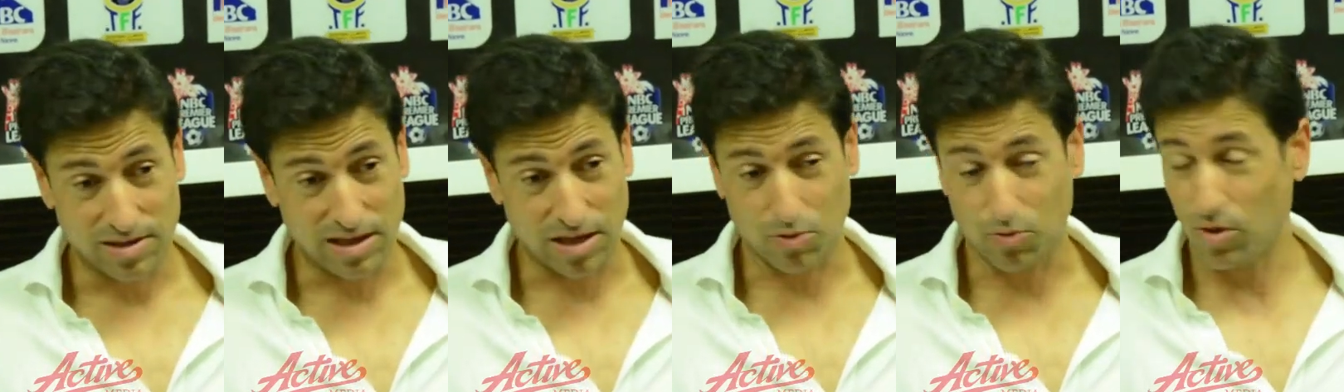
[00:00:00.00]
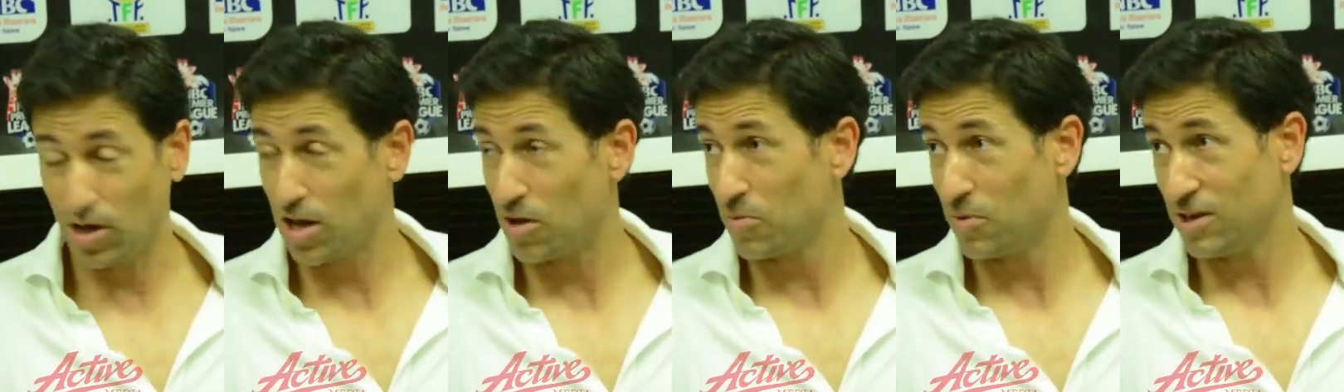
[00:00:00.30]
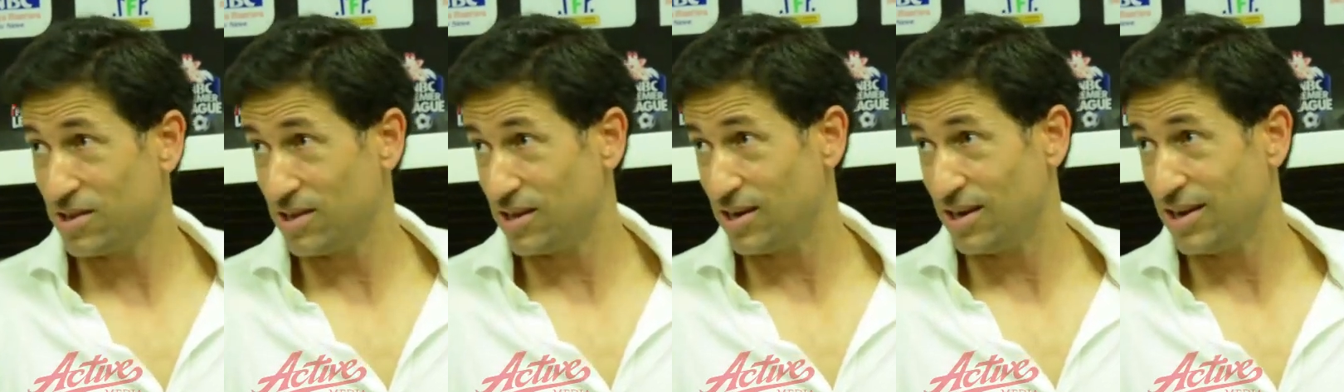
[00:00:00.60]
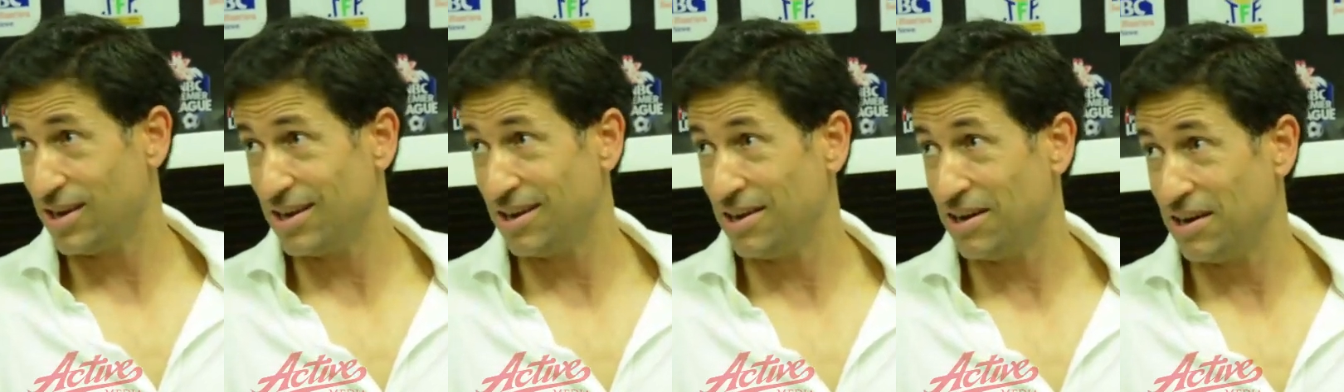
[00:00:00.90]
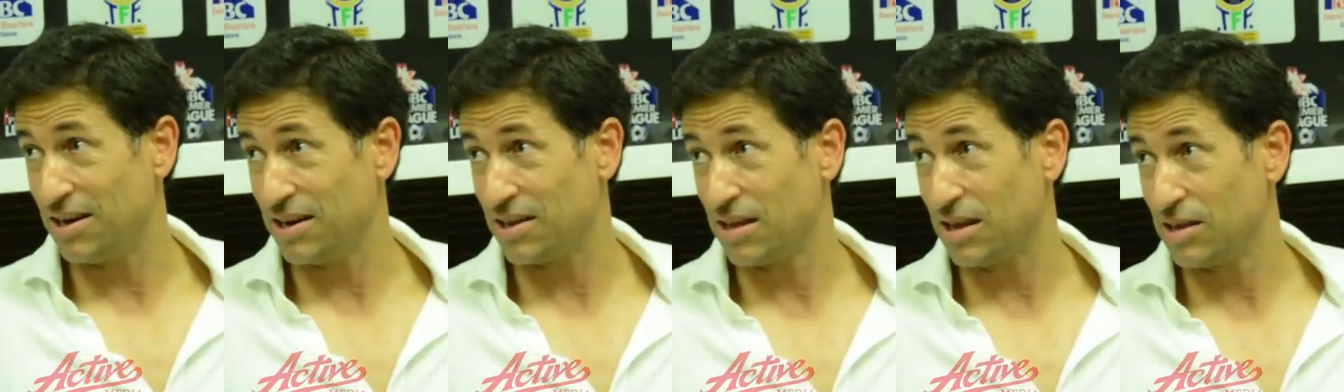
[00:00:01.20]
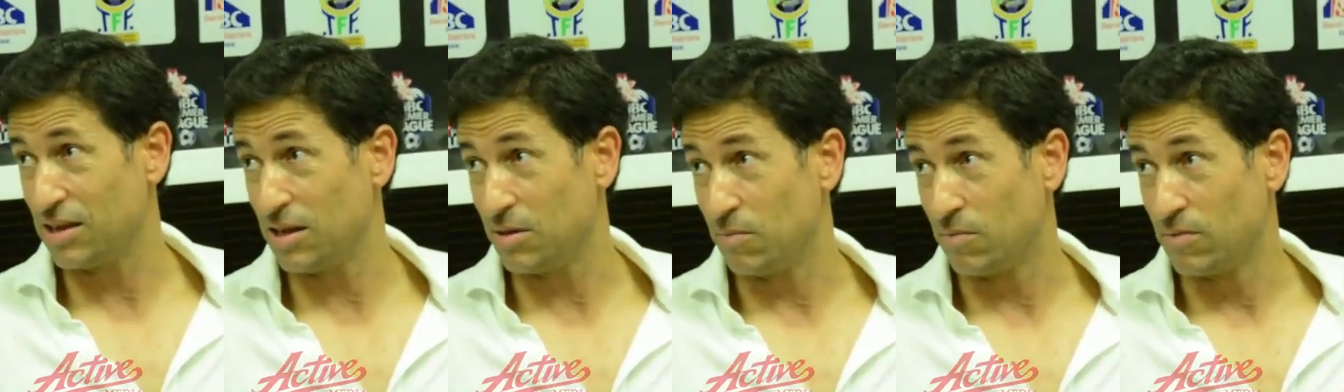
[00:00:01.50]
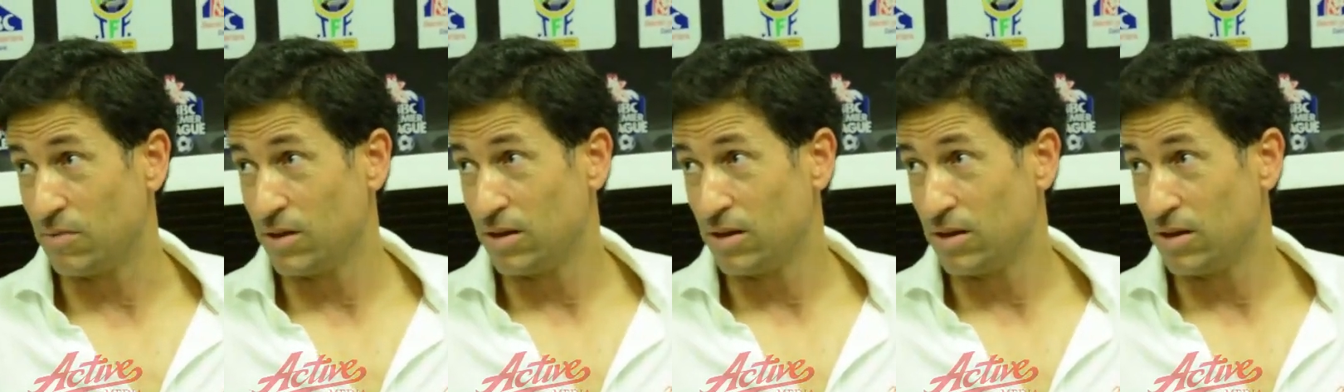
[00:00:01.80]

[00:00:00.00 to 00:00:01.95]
that we are better than them.